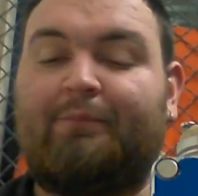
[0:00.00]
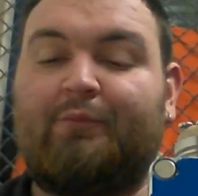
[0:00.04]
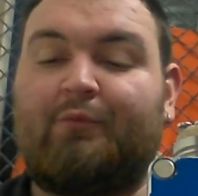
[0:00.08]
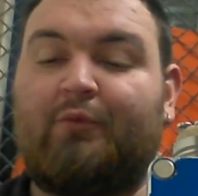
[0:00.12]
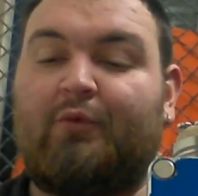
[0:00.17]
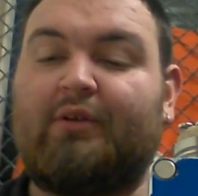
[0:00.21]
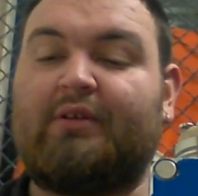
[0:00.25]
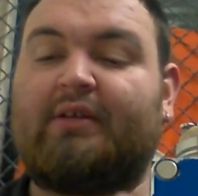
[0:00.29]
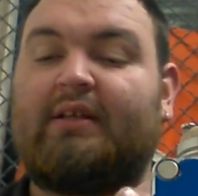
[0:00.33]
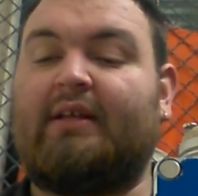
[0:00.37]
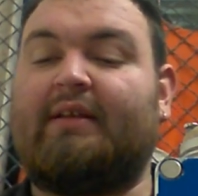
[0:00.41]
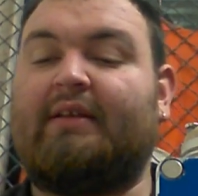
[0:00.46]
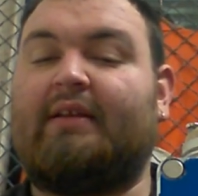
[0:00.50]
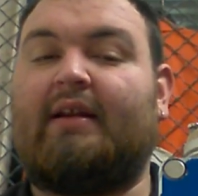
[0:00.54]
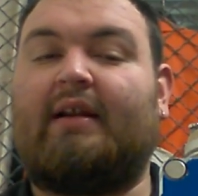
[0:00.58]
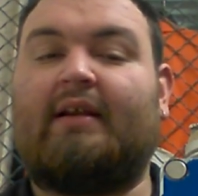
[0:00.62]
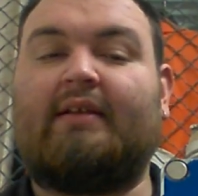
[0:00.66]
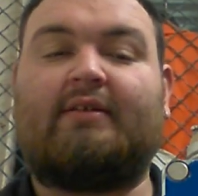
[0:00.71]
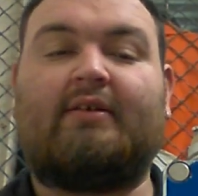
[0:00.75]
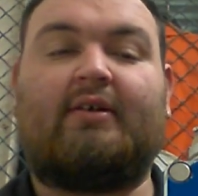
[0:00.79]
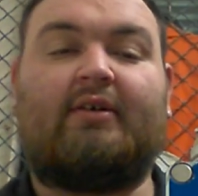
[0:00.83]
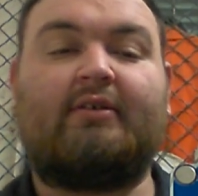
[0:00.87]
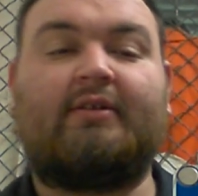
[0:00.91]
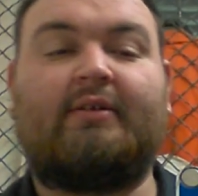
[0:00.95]
One thing that I
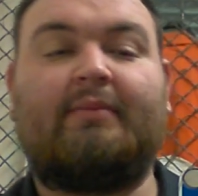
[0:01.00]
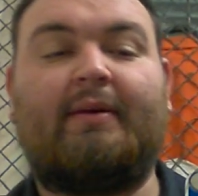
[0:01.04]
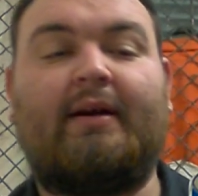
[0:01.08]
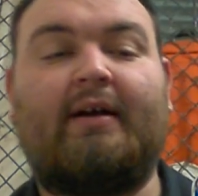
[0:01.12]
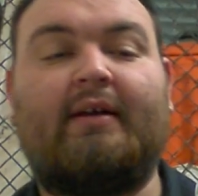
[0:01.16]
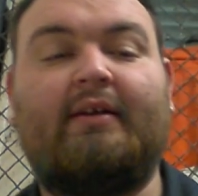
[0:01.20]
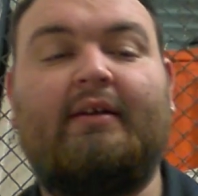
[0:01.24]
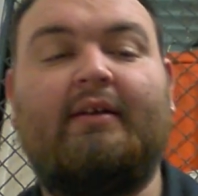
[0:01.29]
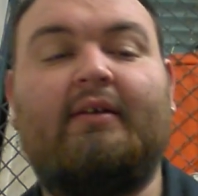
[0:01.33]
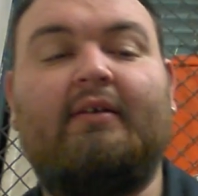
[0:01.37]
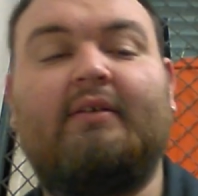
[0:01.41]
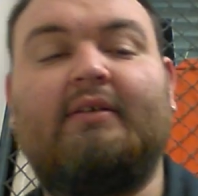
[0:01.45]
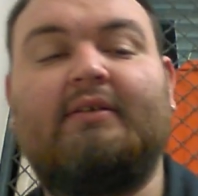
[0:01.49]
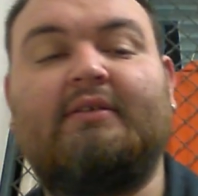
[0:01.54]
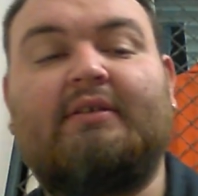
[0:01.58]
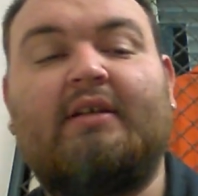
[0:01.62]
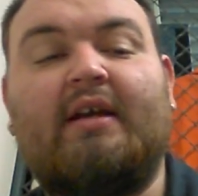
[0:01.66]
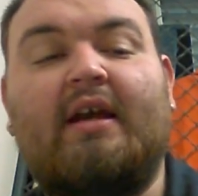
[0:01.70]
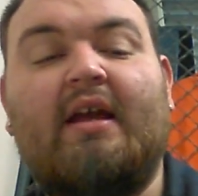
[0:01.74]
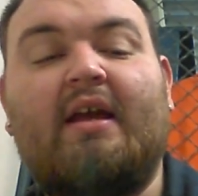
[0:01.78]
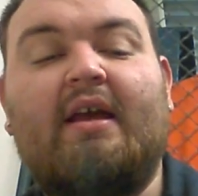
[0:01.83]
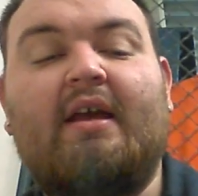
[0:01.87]
talked about here is,